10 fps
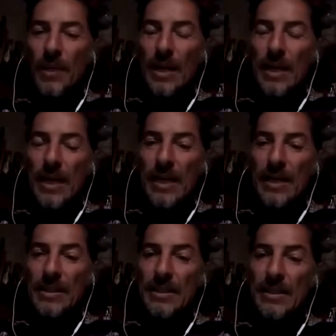and
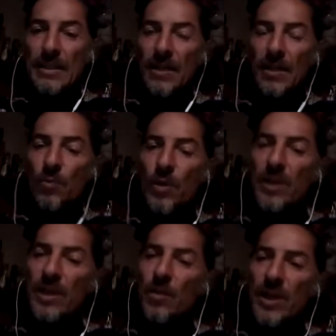the
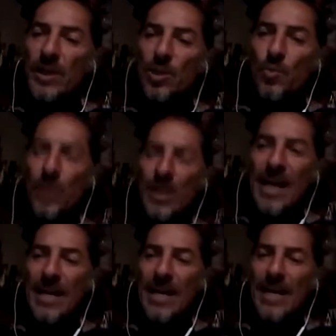awareness where I
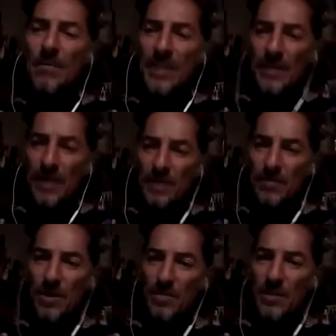am in that
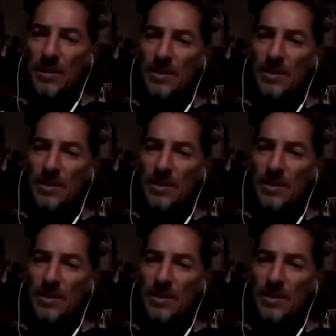moment.